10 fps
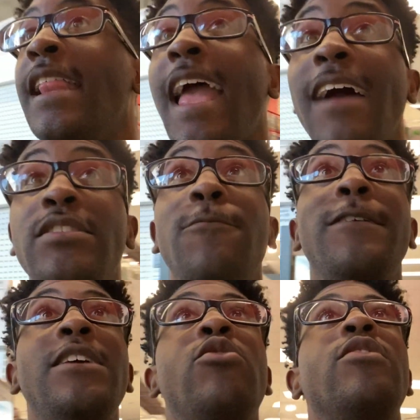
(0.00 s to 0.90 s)
They have some
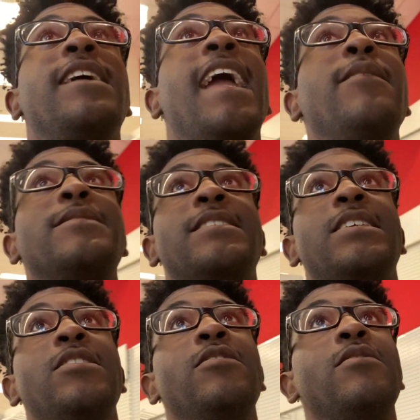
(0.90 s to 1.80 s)
really cool games
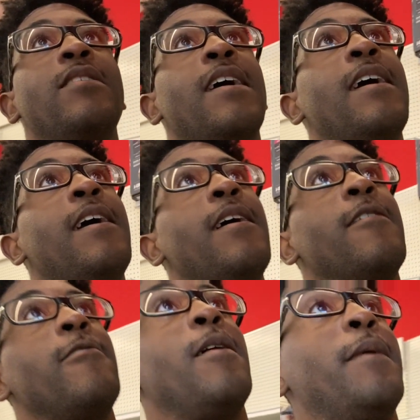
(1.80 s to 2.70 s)
too.
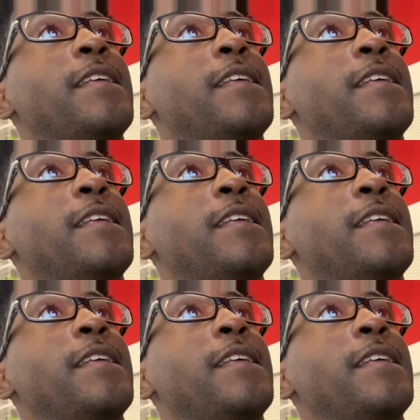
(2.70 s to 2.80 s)
One of my